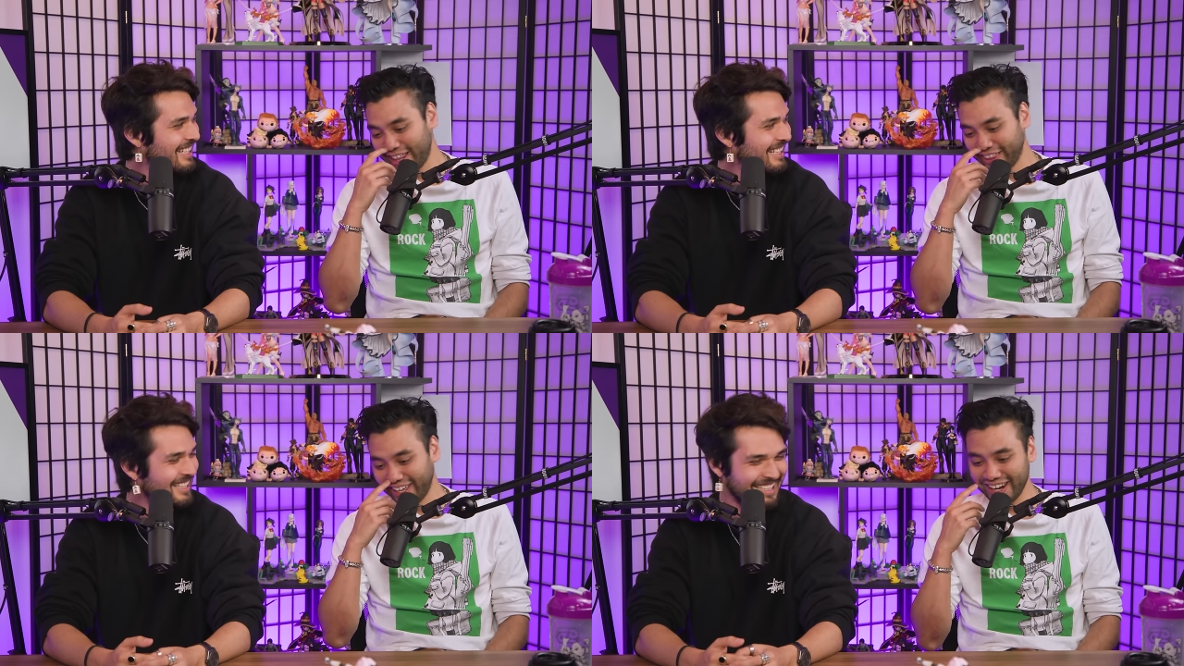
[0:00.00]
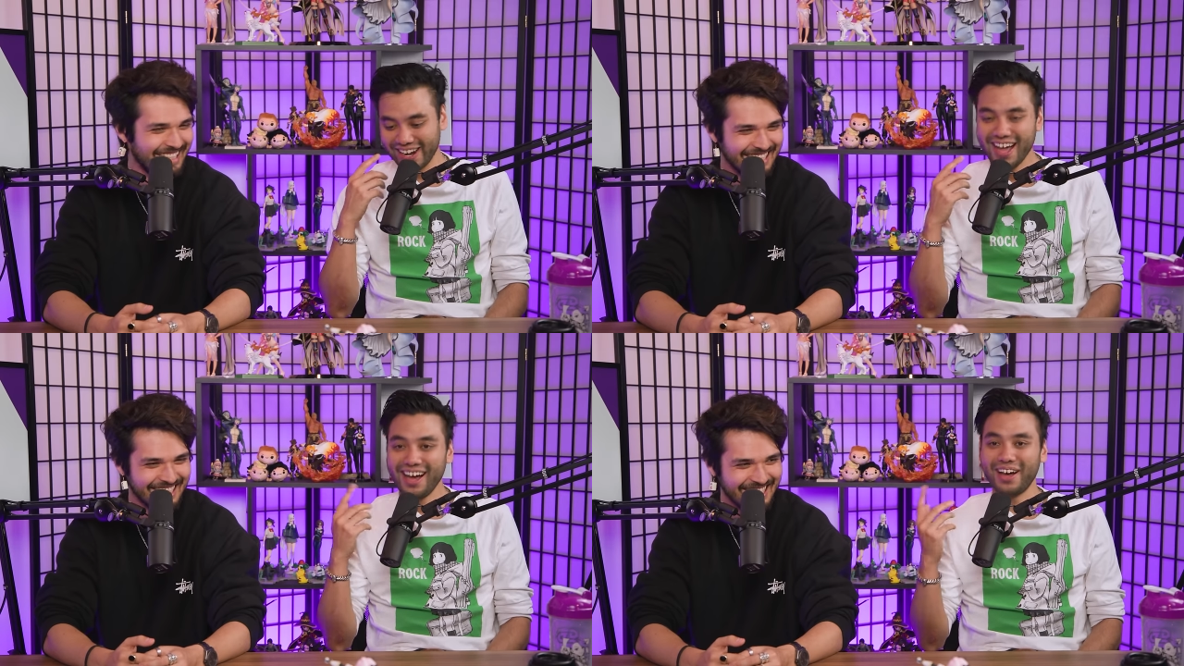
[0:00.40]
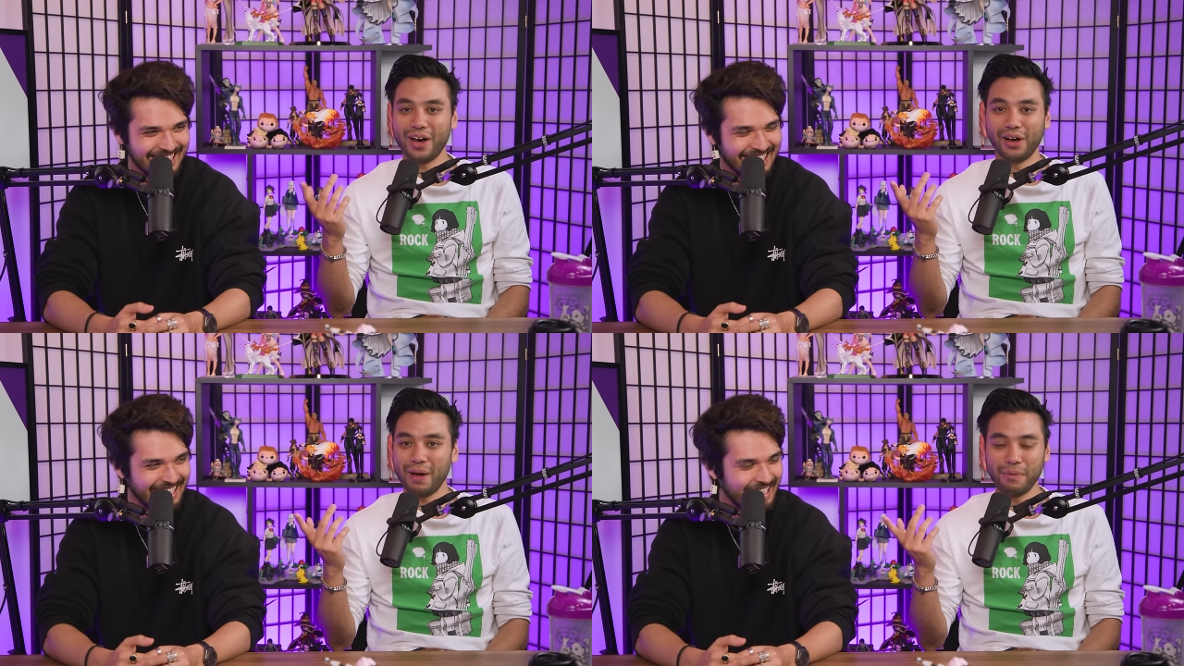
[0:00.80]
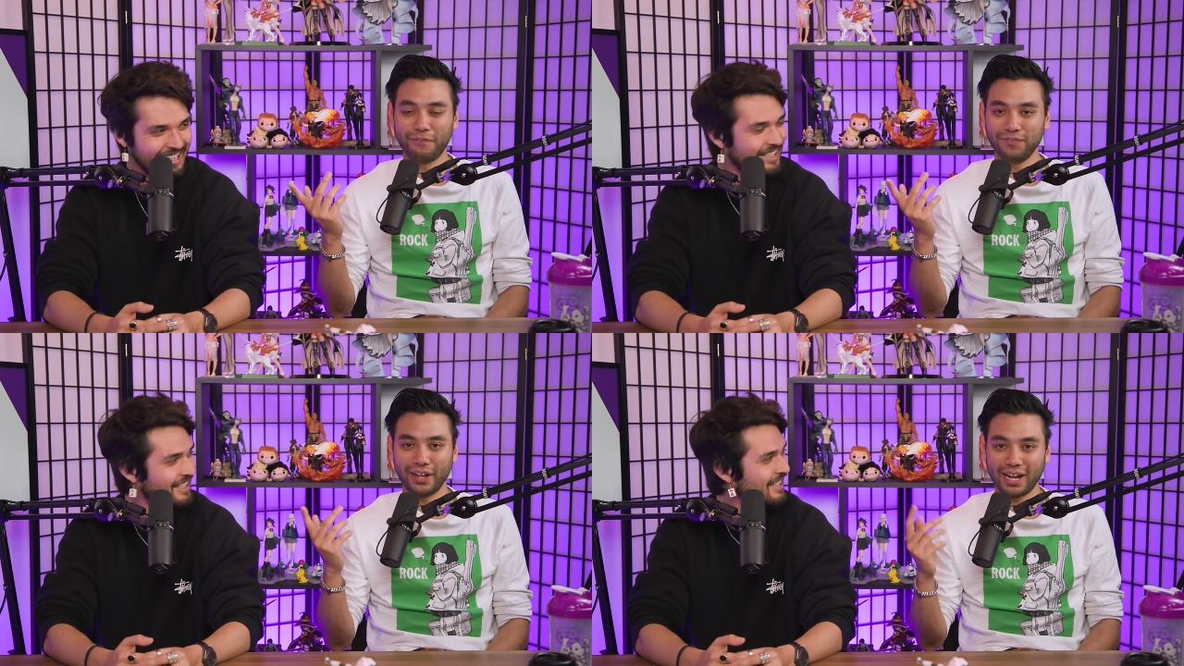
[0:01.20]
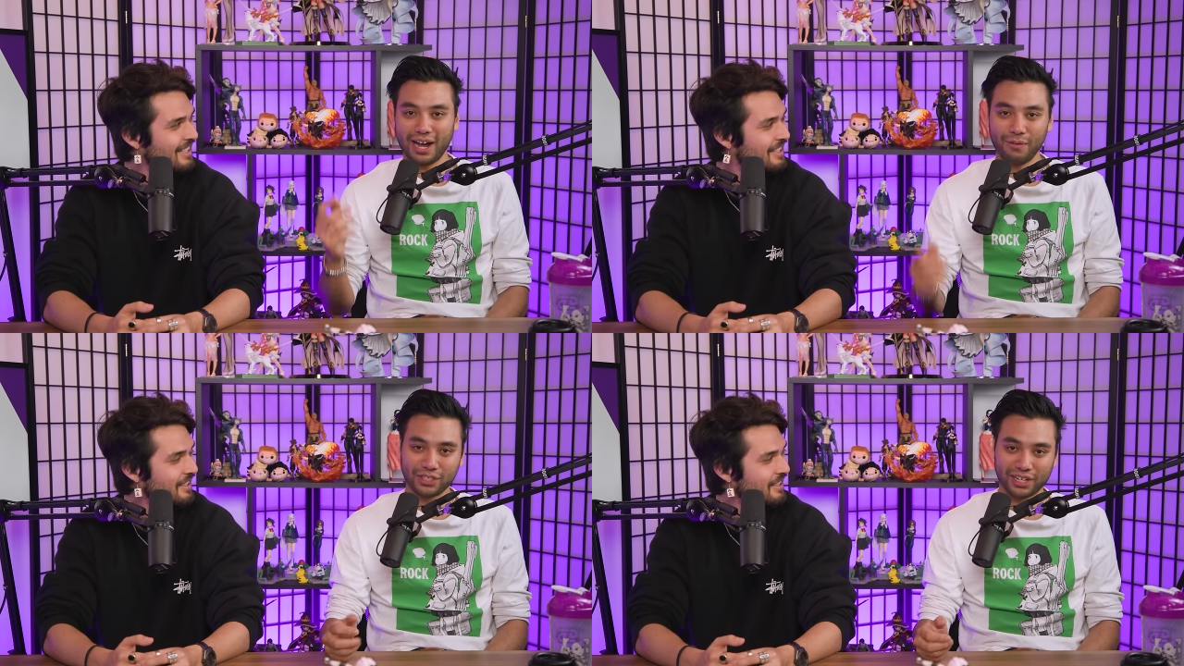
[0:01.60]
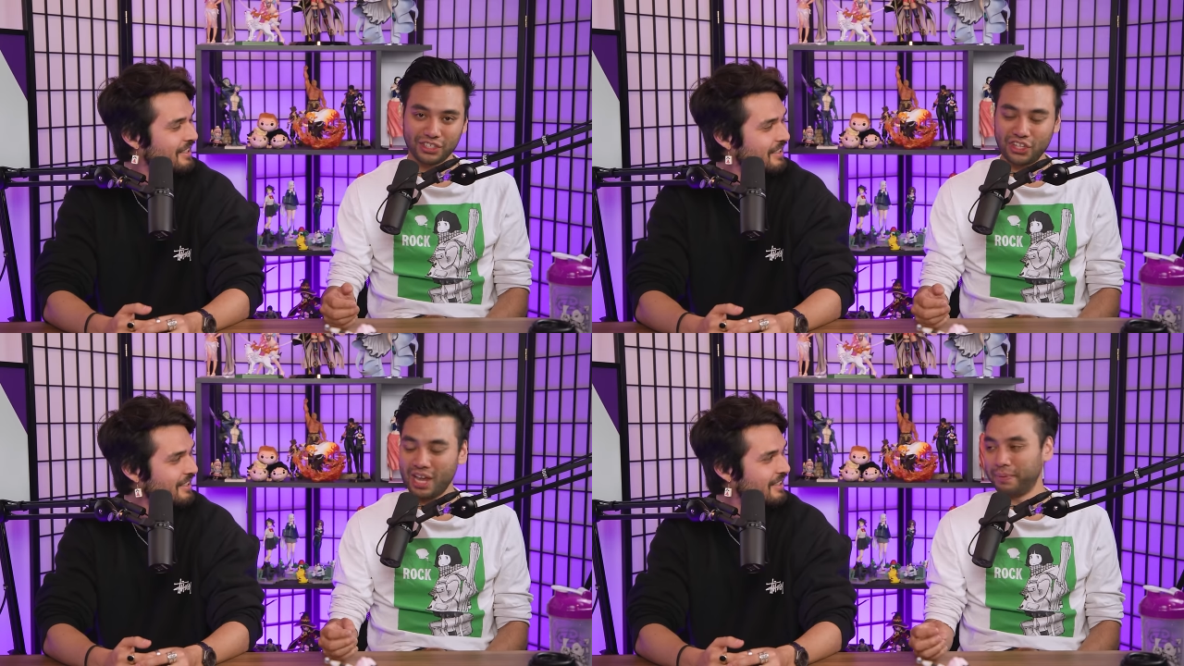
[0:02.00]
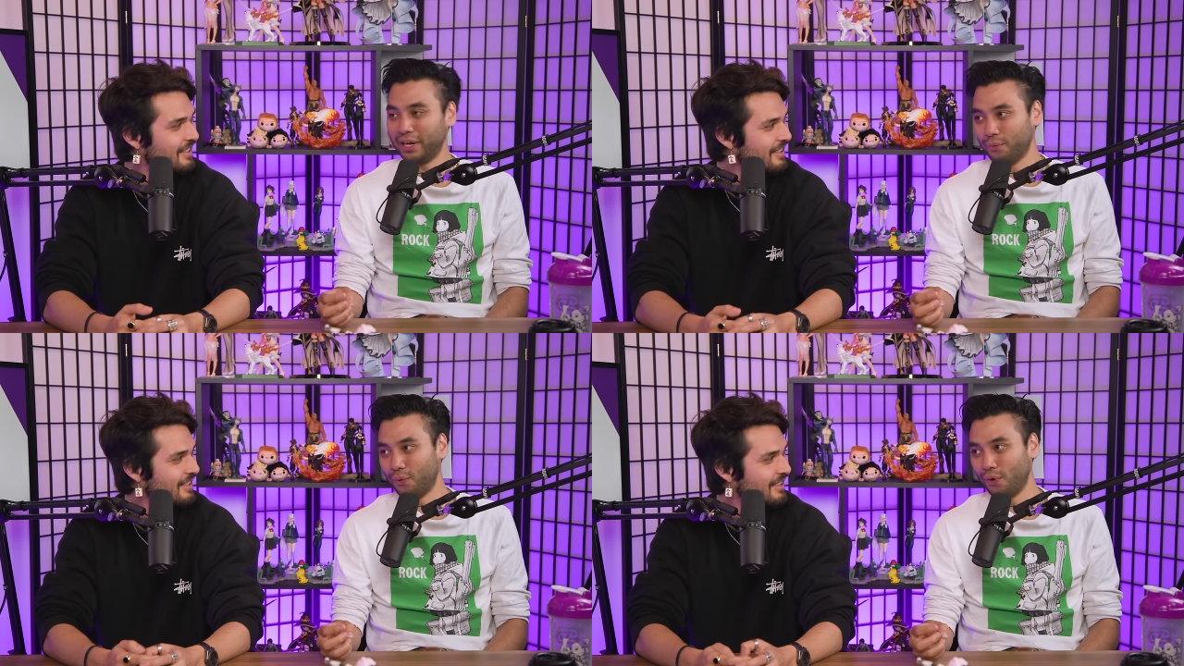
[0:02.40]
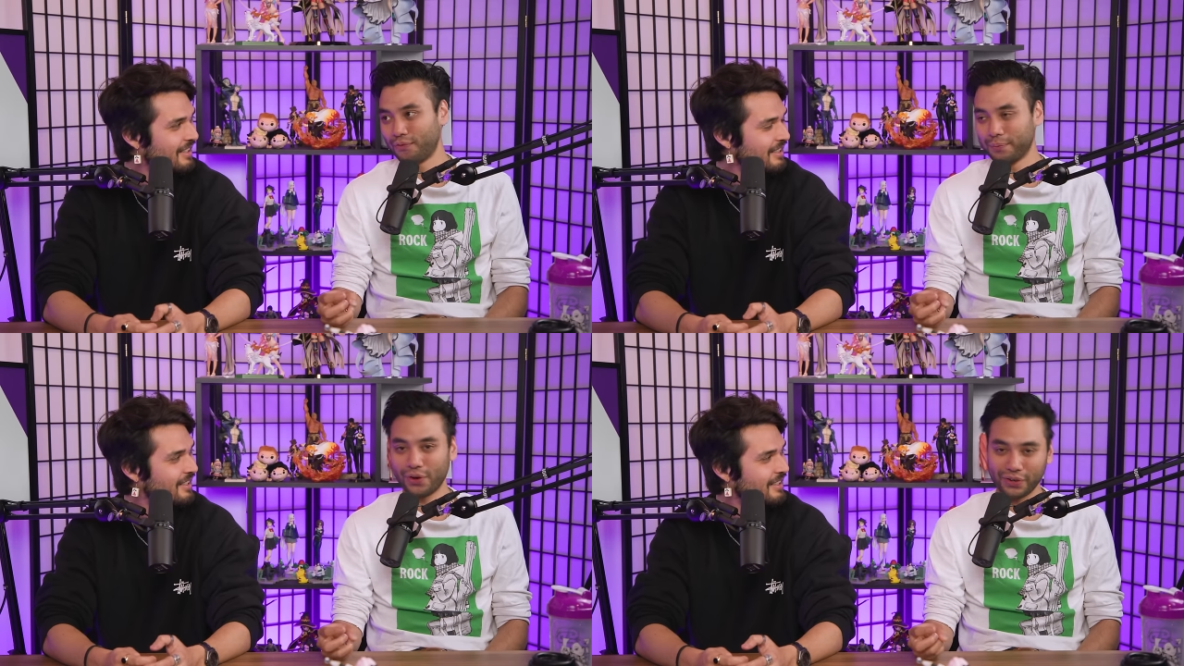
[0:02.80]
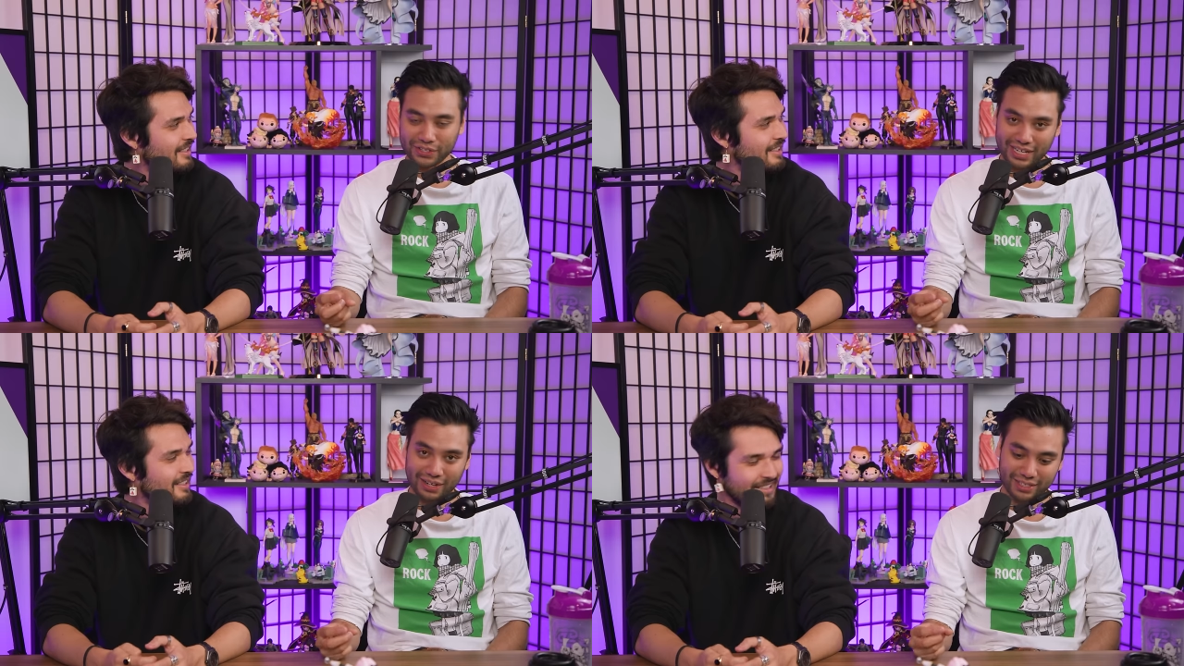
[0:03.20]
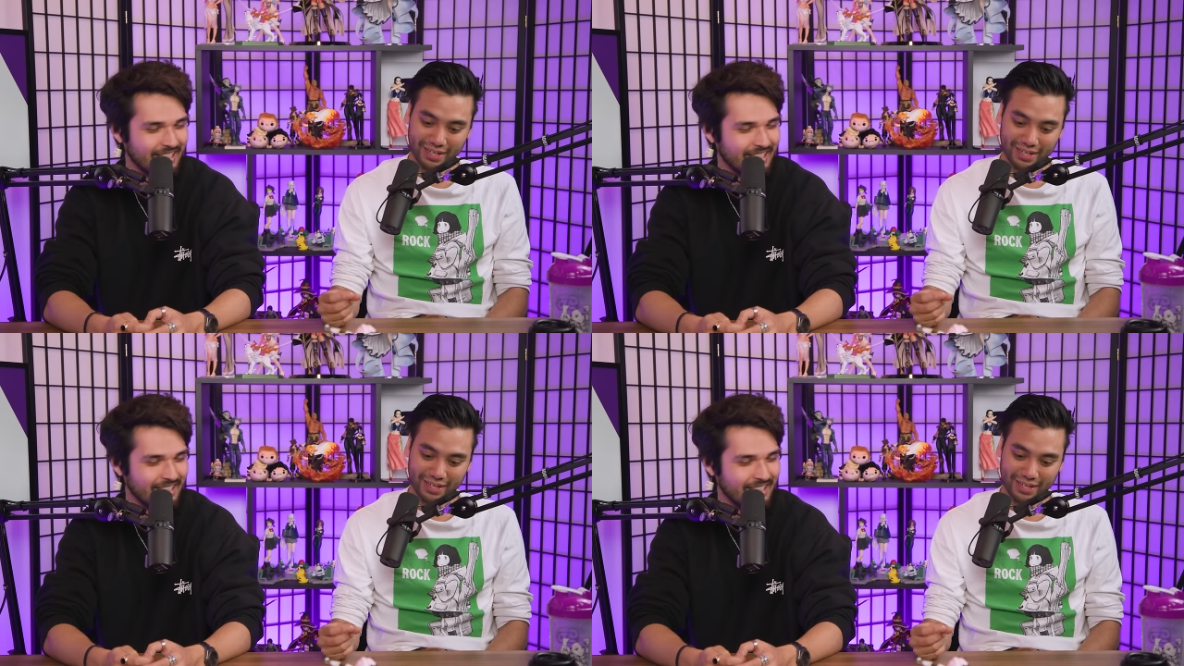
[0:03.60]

Speaker 1: And then uh, I'm a flight. I was like a ten minute walk from Connors' house.